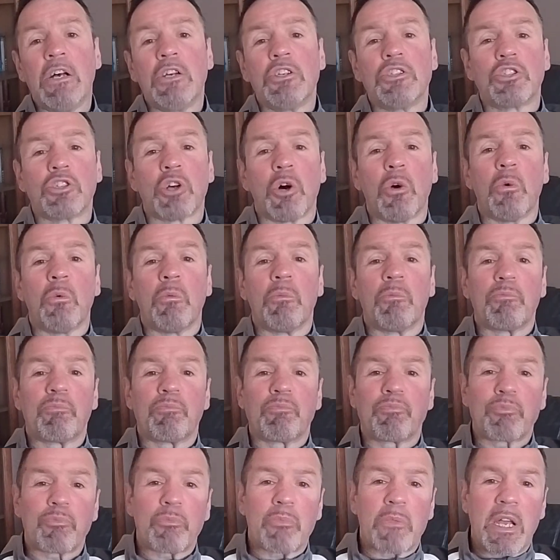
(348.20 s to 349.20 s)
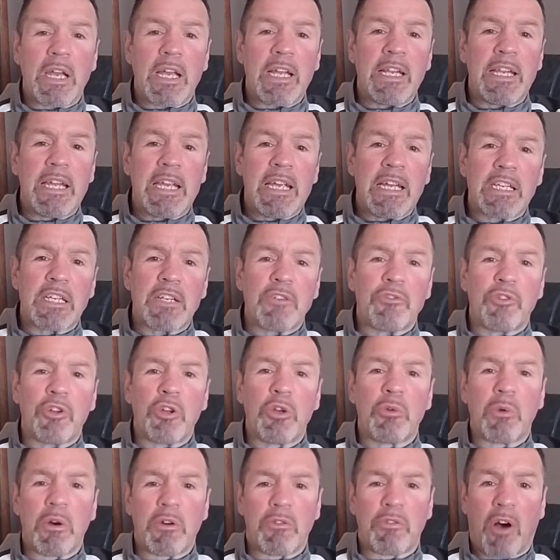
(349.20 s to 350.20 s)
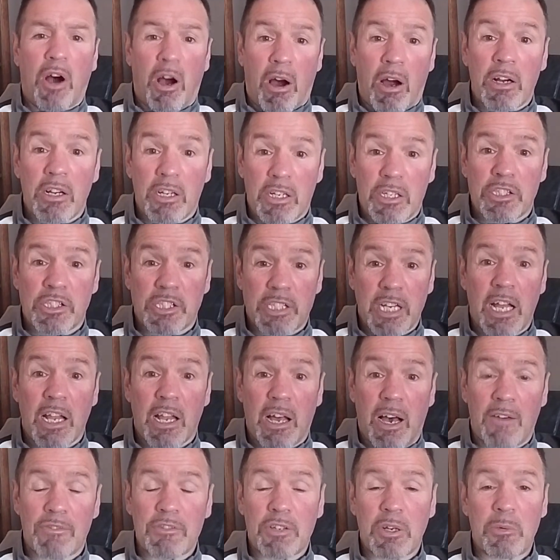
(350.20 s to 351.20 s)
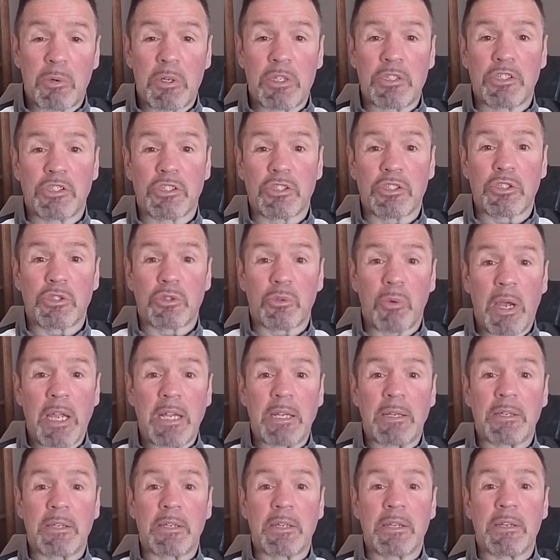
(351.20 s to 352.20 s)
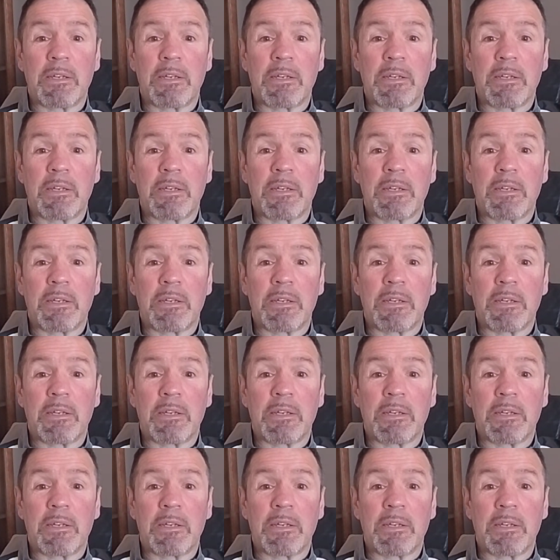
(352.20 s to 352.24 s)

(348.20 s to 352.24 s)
So, in the interview with Hard Carcel afterwards, Dwight